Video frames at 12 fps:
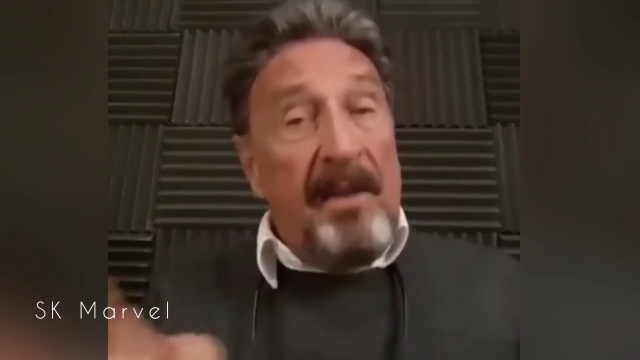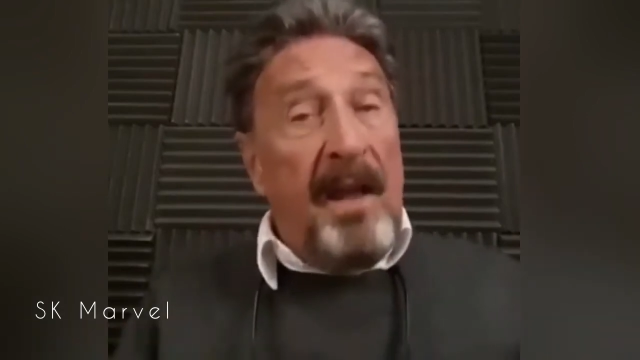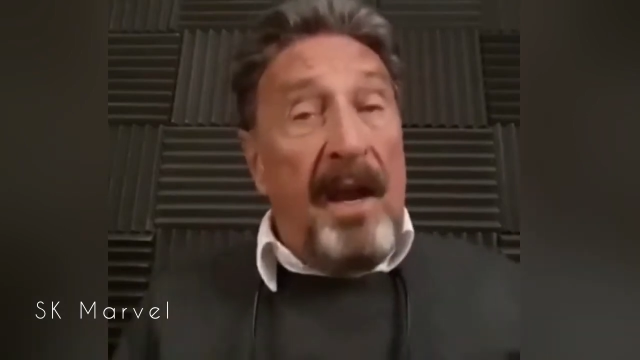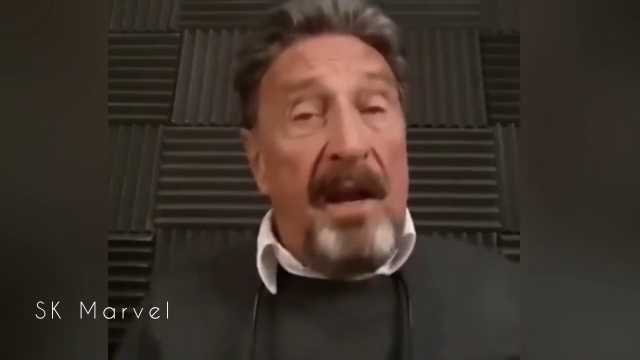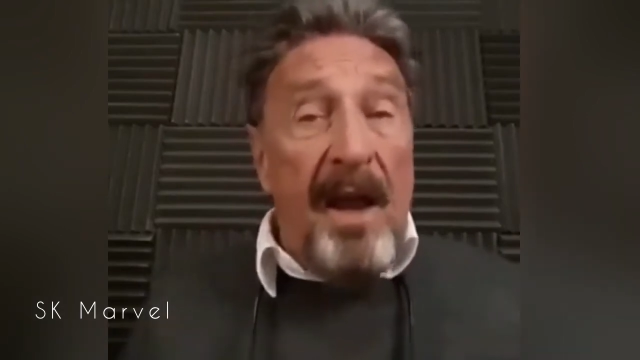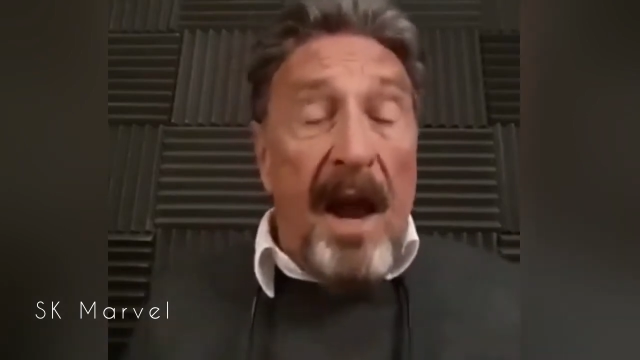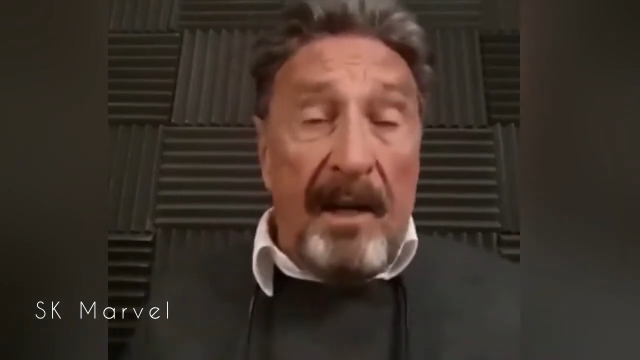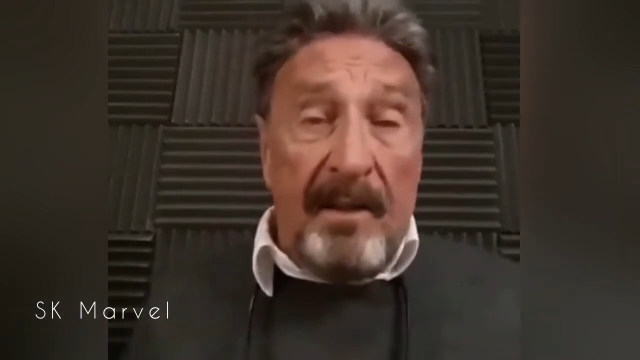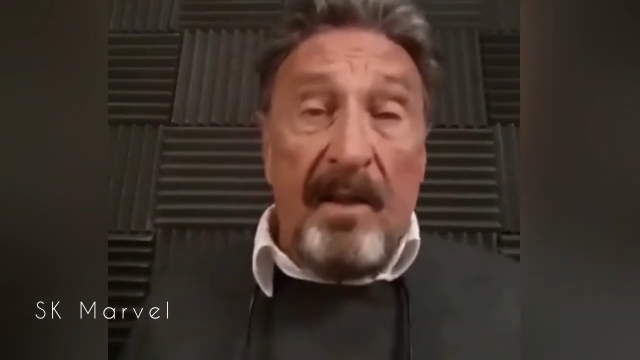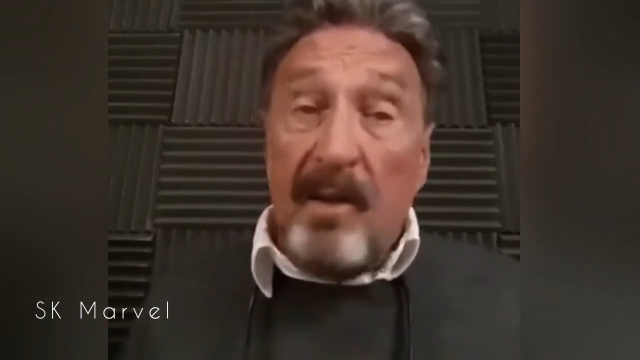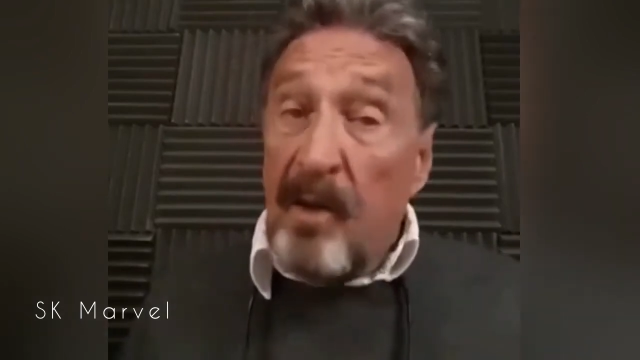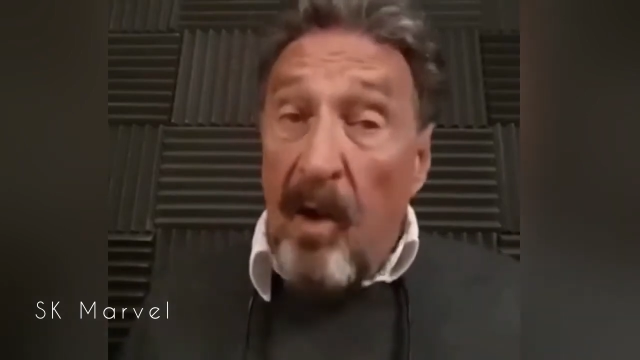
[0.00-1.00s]
they
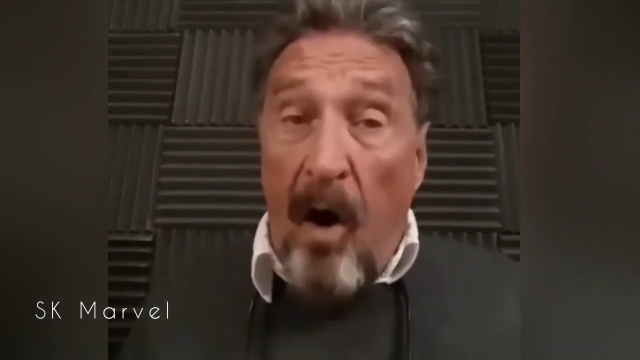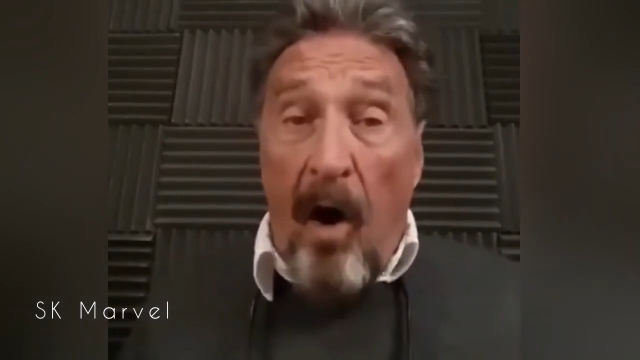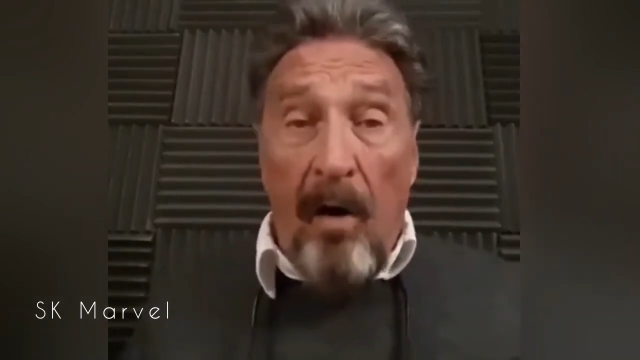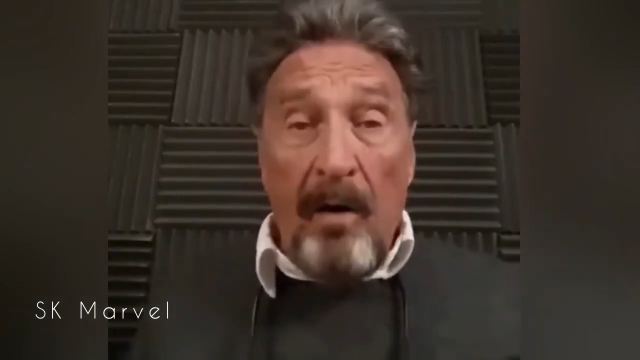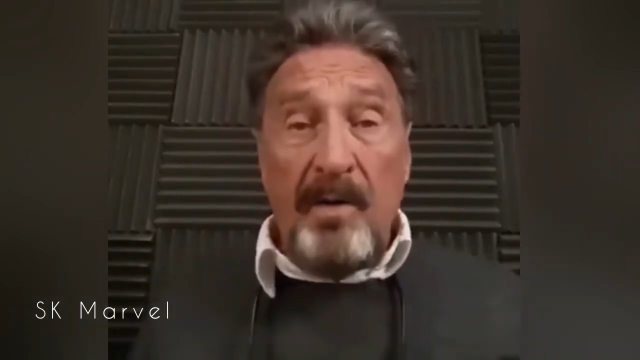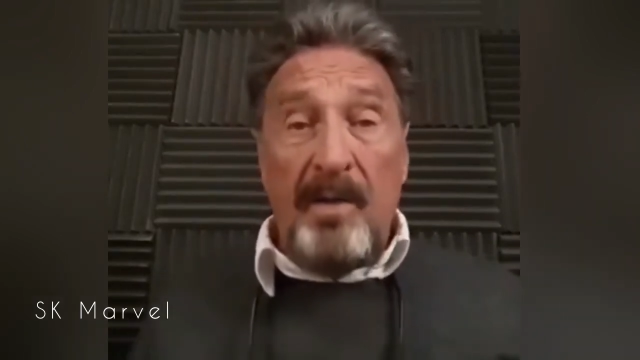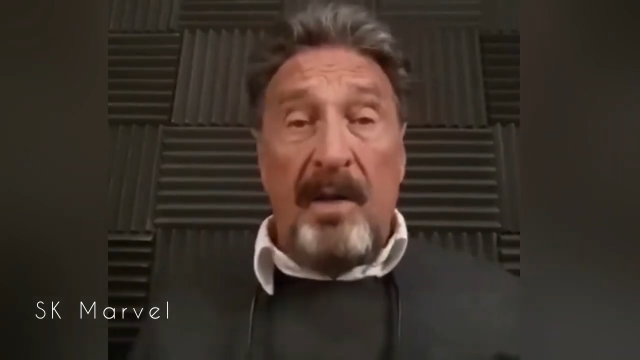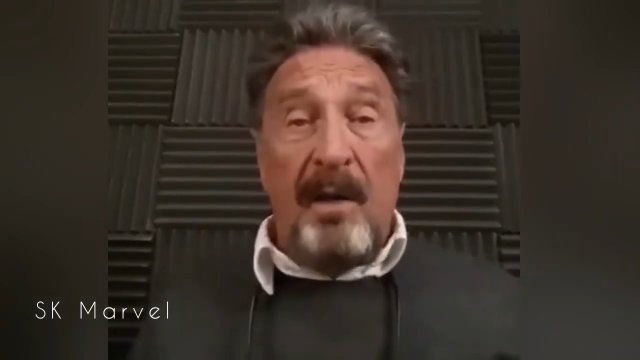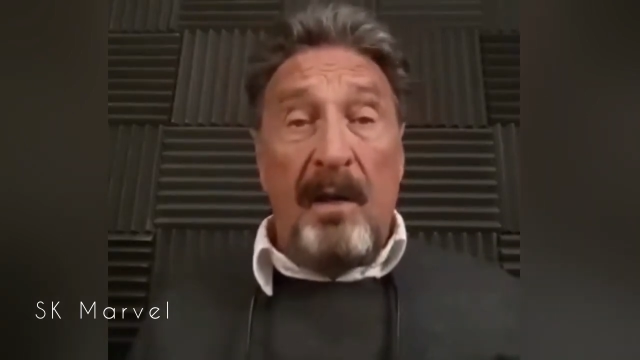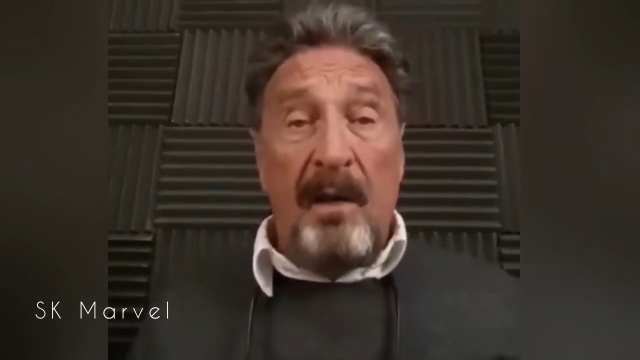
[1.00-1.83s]
enact laws?